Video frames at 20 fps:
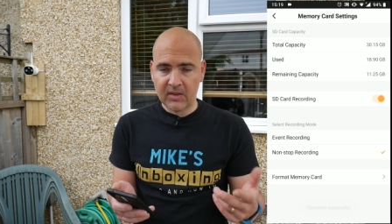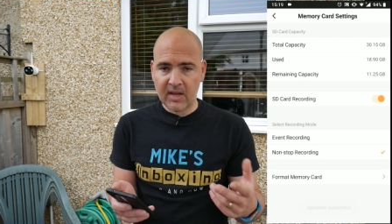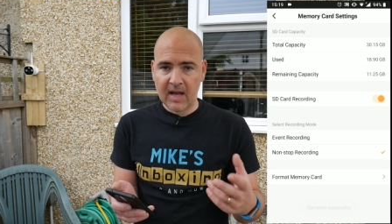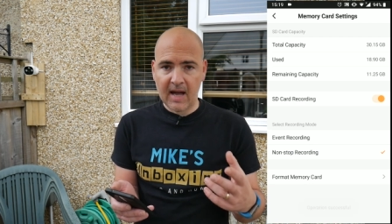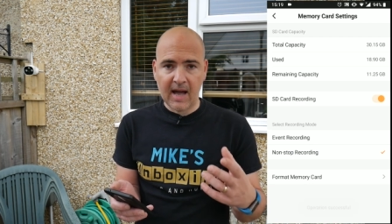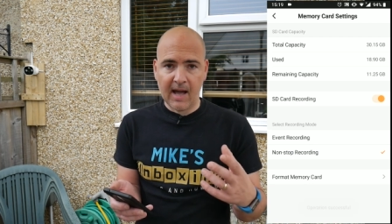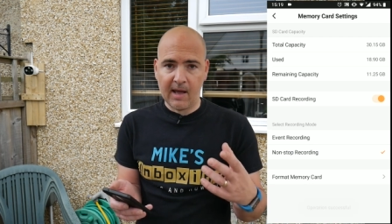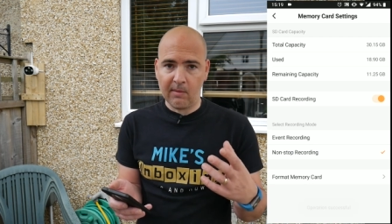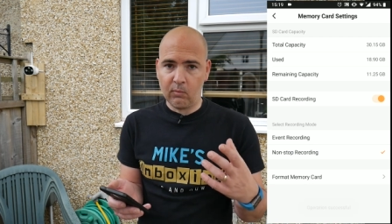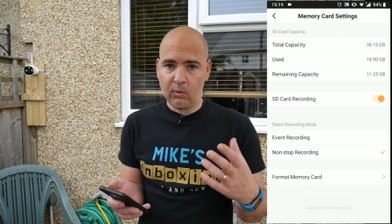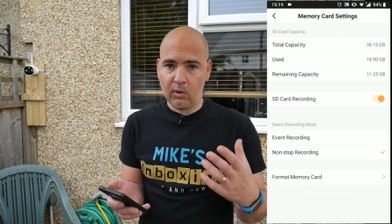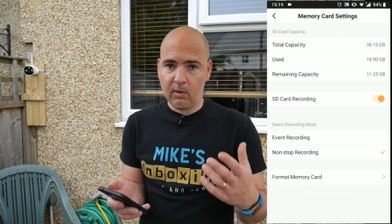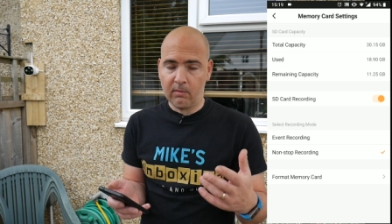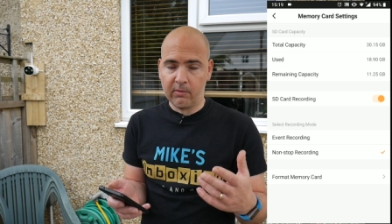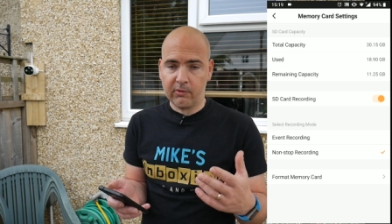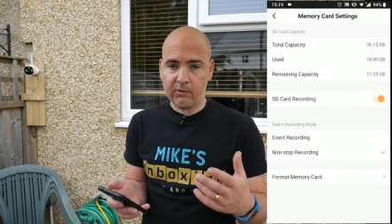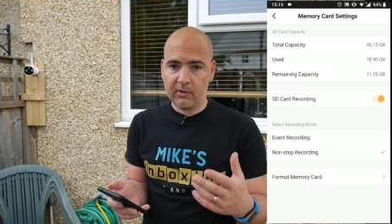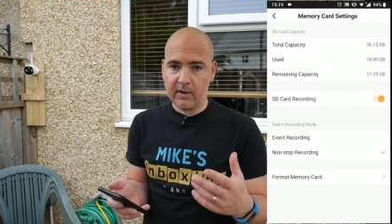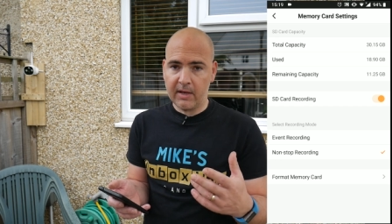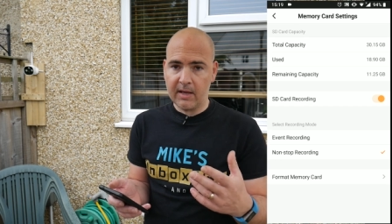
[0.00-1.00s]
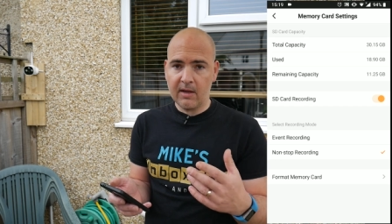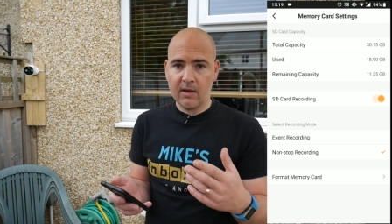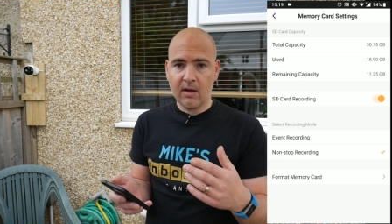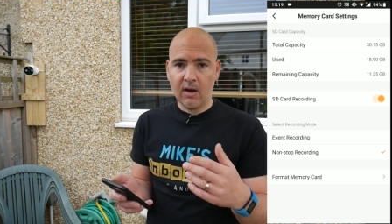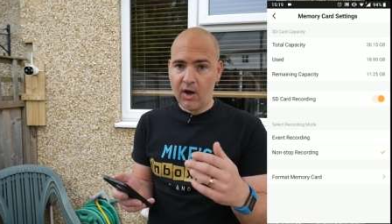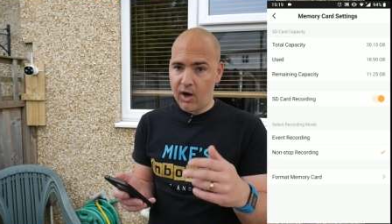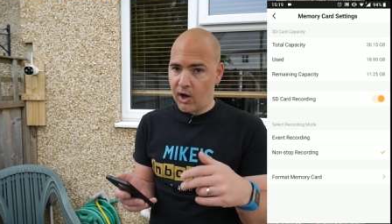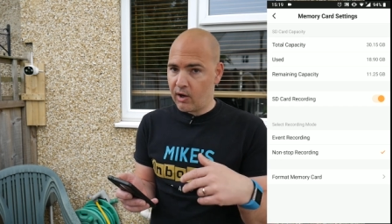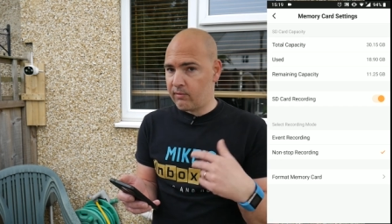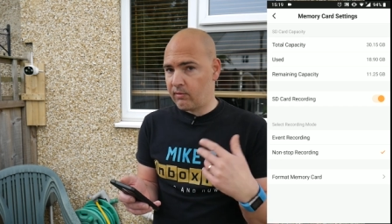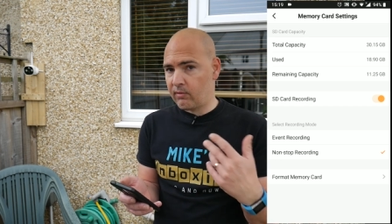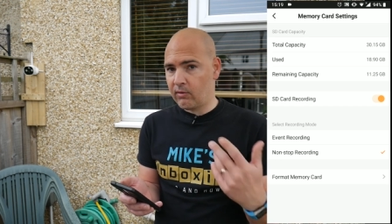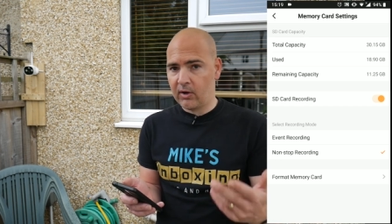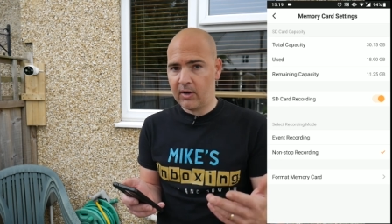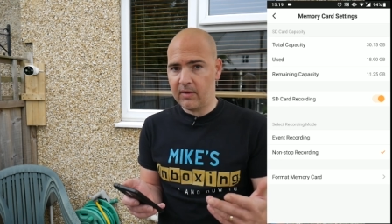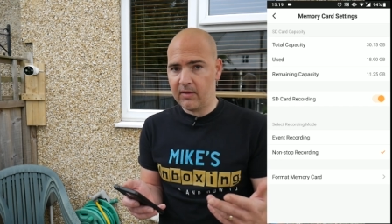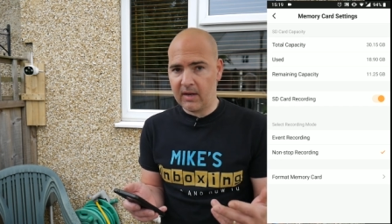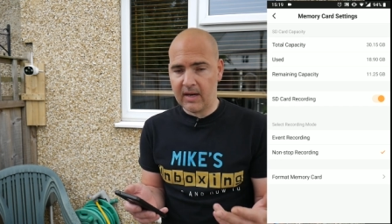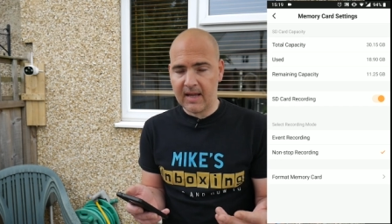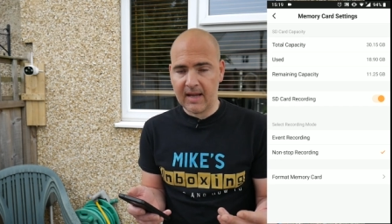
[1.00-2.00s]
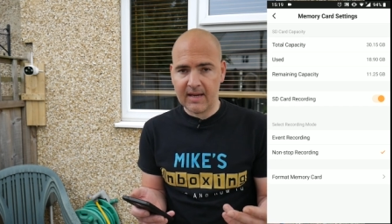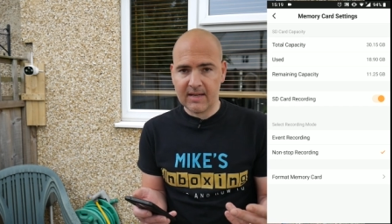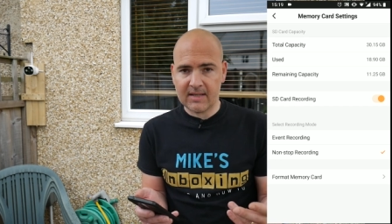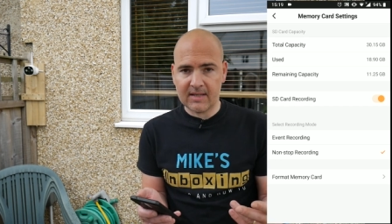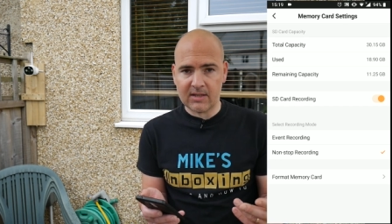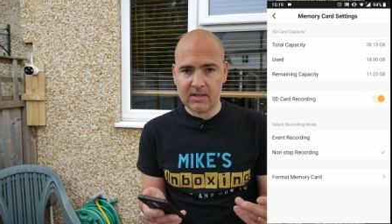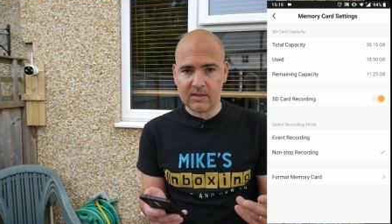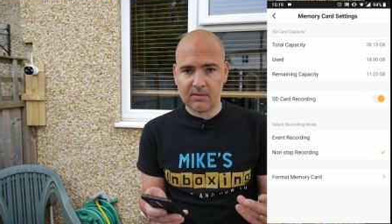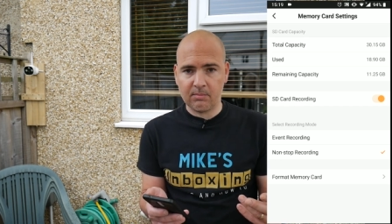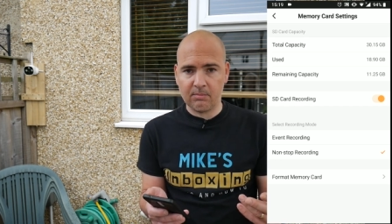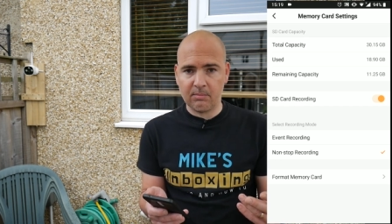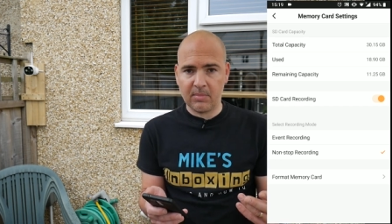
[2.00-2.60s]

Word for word: and will obviously overwrite the latest